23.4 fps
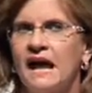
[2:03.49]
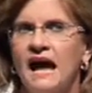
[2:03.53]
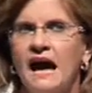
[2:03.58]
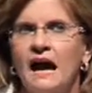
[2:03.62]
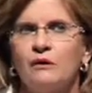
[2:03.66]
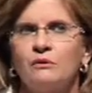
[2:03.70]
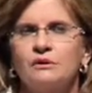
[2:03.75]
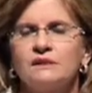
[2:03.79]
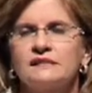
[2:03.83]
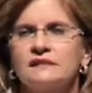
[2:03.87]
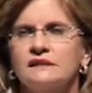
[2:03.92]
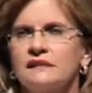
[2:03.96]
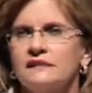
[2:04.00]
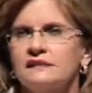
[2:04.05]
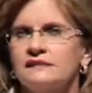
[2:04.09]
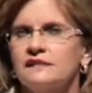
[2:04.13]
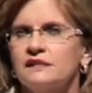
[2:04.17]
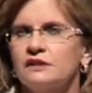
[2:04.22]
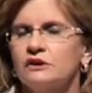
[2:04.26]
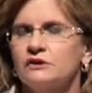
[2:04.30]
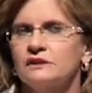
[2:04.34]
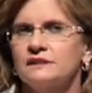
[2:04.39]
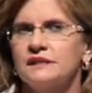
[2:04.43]
I was
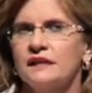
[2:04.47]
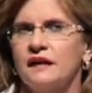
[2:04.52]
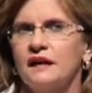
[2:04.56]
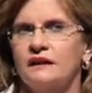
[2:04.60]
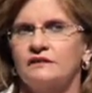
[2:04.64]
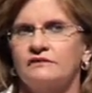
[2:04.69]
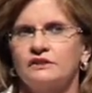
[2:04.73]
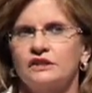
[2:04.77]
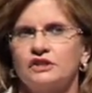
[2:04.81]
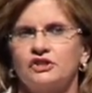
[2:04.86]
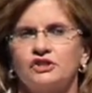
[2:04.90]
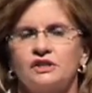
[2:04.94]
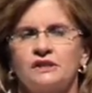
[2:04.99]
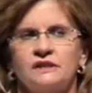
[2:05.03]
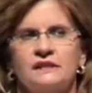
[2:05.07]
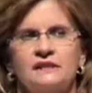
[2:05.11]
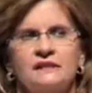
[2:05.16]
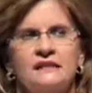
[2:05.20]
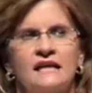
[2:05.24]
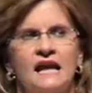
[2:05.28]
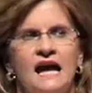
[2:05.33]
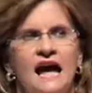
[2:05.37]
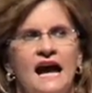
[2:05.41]
listening on television,
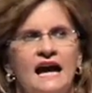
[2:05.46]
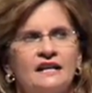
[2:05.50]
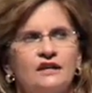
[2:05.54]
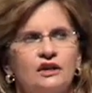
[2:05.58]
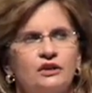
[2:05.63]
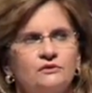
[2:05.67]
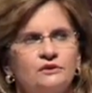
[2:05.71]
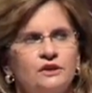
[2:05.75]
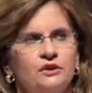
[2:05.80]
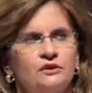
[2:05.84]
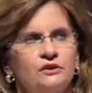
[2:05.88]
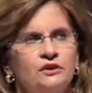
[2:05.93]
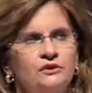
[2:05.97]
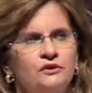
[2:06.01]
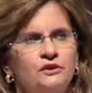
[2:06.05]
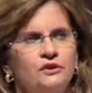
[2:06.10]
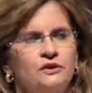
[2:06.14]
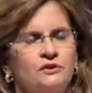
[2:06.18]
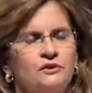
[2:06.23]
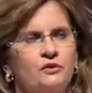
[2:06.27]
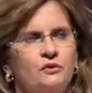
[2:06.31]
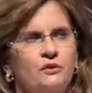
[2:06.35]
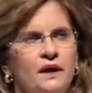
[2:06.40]
and I don't know who
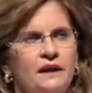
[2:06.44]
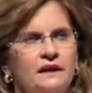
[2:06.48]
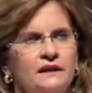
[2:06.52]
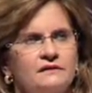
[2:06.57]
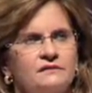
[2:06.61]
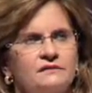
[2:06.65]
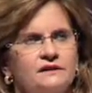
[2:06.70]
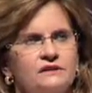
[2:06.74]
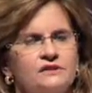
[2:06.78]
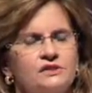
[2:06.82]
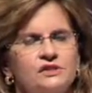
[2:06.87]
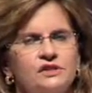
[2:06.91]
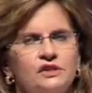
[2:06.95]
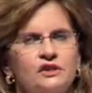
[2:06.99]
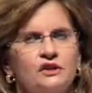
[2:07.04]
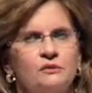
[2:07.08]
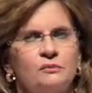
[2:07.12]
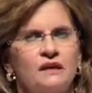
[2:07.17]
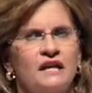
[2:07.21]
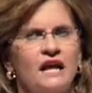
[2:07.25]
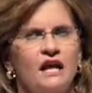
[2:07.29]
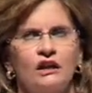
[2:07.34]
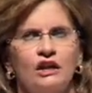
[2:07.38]
to credit this to,
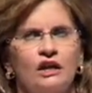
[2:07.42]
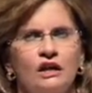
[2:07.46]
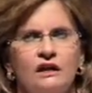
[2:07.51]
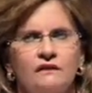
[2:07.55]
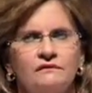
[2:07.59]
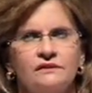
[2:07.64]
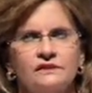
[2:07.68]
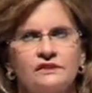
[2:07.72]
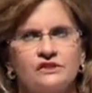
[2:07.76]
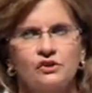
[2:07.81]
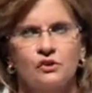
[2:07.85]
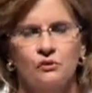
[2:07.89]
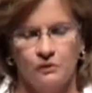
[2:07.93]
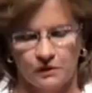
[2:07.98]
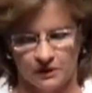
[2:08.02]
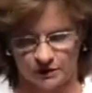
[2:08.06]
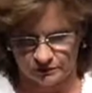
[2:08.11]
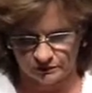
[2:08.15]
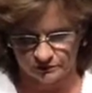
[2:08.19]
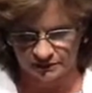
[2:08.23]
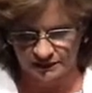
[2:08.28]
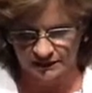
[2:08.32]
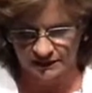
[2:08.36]
but I love this
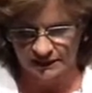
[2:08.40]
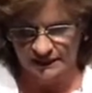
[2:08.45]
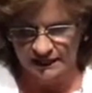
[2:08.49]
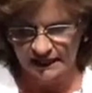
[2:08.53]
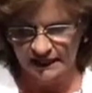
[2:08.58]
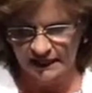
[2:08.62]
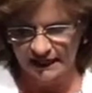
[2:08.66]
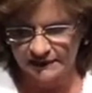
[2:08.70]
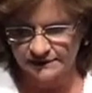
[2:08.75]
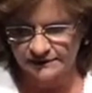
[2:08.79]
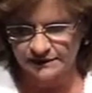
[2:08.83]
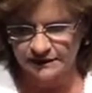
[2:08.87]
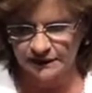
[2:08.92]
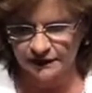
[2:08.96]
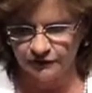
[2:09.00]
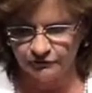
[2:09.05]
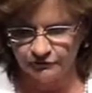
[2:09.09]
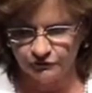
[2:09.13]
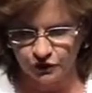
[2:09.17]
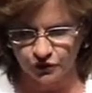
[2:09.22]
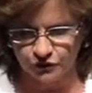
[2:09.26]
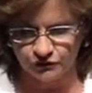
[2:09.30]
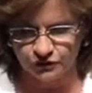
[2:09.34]
quote. It said,
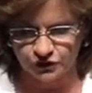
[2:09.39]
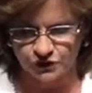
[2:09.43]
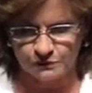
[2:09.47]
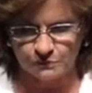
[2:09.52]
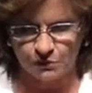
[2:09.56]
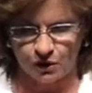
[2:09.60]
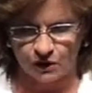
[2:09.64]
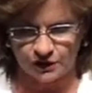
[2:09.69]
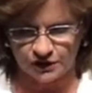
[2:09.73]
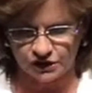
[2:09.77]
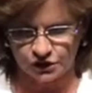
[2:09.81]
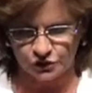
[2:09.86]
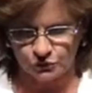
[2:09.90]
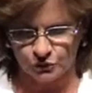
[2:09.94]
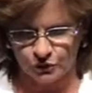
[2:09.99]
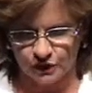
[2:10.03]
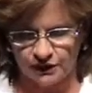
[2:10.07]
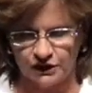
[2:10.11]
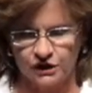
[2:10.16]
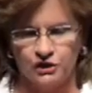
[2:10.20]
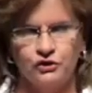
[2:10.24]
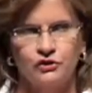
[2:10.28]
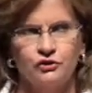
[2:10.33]
if you're the smartest
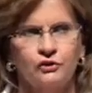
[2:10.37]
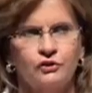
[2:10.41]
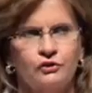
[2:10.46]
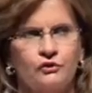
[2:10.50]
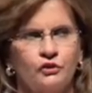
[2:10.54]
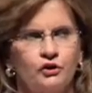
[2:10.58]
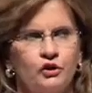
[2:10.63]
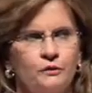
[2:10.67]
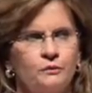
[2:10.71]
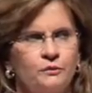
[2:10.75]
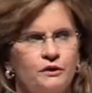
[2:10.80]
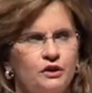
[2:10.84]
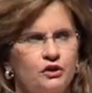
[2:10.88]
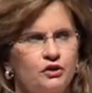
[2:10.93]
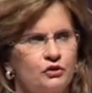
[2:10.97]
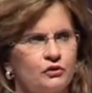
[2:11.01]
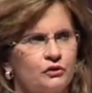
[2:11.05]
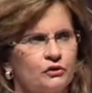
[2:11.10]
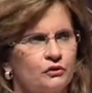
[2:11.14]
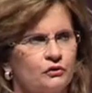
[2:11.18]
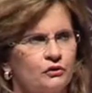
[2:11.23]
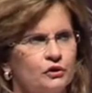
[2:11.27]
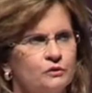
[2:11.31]
one in your group, then
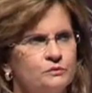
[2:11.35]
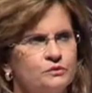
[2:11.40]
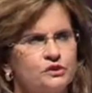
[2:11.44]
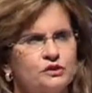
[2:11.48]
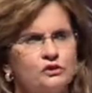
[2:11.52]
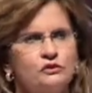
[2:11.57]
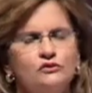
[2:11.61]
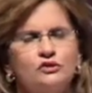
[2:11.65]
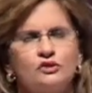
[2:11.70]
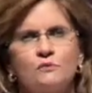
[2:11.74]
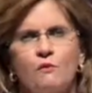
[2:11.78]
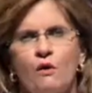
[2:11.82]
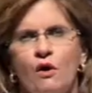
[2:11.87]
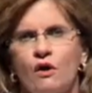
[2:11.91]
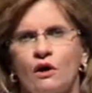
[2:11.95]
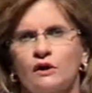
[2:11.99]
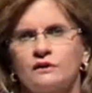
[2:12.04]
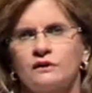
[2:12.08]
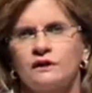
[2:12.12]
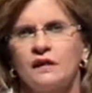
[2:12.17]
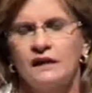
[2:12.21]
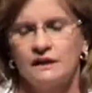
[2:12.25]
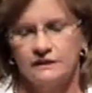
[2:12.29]
your group's too
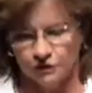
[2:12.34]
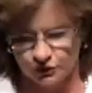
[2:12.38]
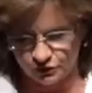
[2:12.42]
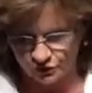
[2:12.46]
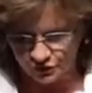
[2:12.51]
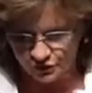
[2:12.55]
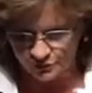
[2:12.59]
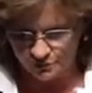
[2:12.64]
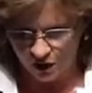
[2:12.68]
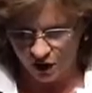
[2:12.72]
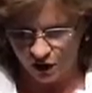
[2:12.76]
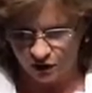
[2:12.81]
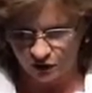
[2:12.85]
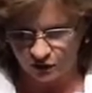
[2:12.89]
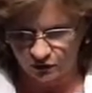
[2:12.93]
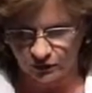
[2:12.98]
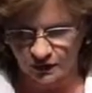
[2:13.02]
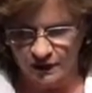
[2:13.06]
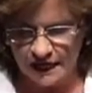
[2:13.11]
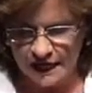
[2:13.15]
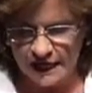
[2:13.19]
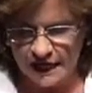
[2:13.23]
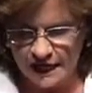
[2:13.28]

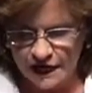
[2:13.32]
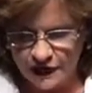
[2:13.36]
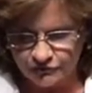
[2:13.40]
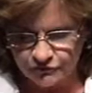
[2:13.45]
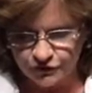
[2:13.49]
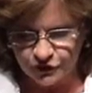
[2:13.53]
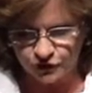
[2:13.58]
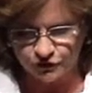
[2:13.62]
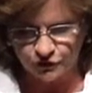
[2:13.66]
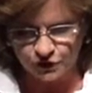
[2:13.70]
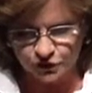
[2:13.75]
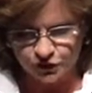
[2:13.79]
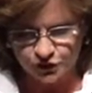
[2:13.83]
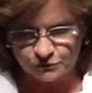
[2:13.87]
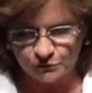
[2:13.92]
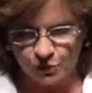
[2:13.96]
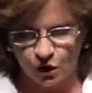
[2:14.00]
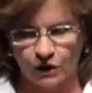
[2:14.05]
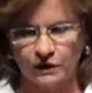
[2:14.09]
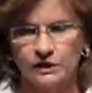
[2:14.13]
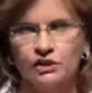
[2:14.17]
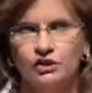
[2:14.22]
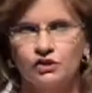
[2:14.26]
small. If you're the
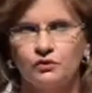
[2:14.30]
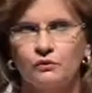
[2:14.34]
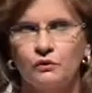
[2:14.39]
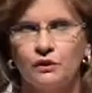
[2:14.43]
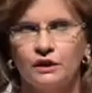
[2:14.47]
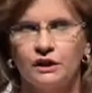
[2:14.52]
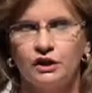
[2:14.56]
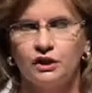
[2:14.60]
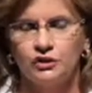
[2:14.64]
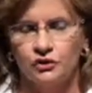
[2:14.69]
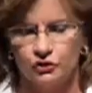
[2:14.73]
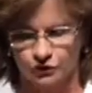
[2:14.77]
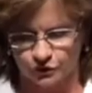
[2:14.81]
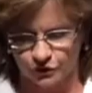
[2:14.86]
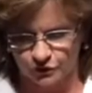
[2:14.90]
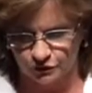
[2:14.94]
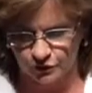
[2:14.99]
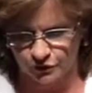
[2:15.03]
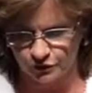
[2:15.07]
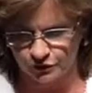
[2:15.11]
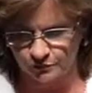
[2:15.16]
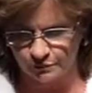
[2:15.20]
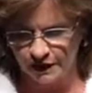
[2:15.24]
smartest one in your
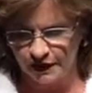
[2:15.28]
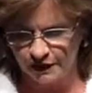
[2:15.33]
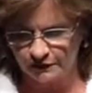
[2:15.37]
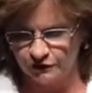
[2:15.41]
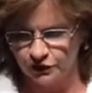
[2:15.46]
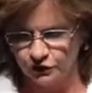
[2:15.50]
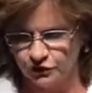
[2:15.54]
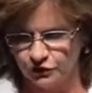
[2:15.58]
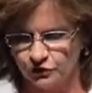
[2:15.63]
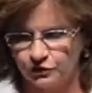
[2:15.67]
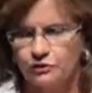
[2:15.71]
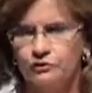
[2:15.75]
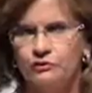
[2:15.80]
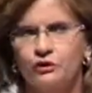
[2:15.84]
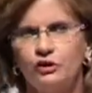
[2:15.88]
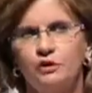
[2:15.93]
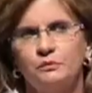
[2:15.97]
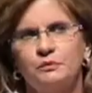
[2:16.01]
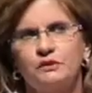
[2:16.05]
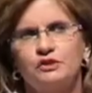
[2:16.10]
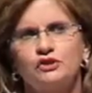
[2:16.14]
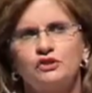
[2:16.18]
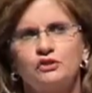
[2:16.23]
group, then your
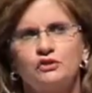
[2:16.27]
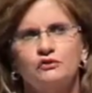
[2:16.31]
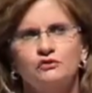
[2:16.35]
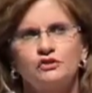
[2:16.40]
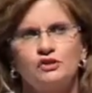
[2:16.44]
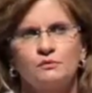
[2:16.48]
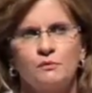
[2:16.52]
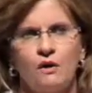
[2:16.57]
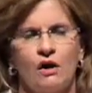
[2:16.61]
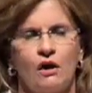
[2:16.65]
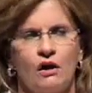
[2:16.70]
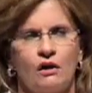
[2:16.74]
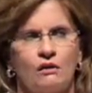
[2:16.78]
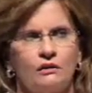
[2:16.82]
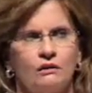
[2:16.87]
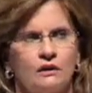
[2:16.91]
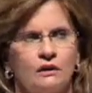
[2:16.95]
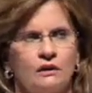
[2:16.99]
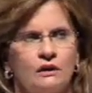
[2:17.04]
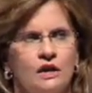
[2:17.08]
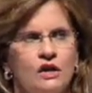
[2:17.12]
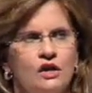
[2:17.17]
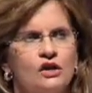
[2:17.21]
group is too
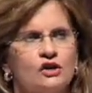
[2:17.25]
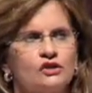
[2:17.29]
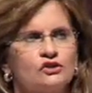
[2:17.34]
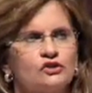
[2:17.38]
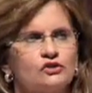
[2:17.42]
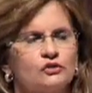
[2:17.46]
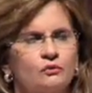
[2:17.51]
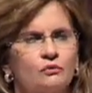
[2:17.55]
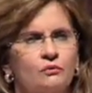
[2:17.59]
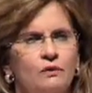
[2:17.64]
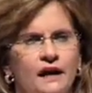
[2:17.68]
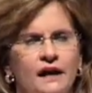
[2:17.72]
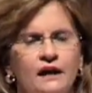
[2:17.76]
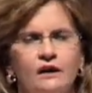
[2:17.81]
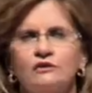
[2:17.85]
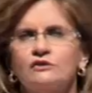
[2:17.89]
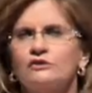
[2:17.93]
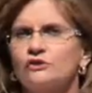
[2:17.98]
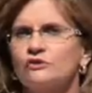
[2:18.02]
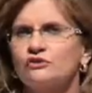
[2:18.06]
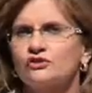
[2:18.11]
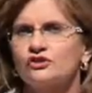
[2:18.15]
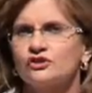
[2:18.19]
small.
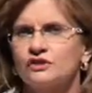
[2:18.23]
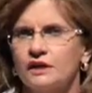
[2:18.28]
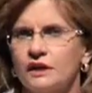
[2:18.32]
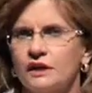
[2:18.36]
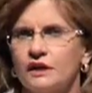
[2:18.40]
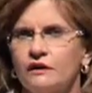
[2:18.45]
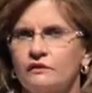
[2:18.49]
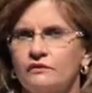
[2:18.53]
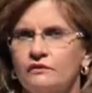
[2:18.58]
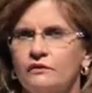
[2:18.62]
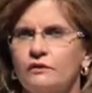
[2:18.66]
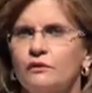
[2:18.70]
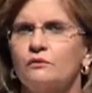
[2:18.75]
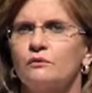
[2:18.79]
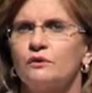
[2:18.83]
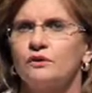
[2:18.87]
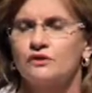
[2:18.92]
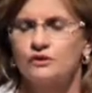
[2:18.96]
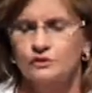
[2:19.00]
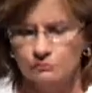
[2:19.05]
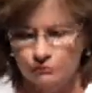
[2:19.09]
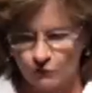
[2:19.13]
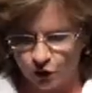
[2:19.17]
Surround yourself
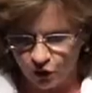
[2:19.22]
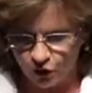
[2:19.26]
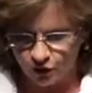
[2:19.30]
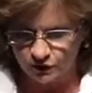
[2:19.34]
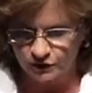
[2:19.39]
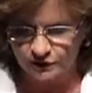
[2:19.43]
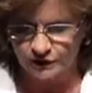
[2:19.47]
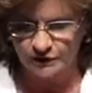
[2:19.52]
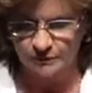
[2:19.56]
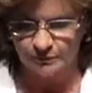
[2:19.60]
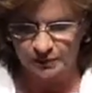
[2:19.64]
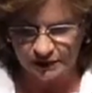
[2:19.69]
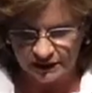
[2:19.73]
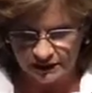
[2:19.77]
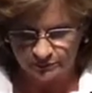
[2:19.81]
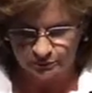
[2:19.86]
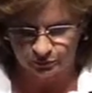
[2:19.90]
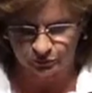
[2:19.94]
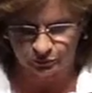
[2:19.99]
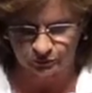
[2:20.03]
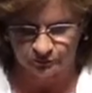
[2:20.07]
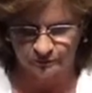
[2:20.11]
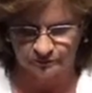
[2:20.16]
with smart
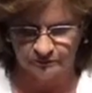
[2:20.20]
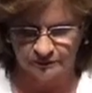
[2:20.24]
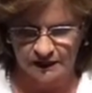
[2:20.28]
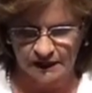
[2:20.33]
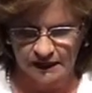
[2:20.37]
people.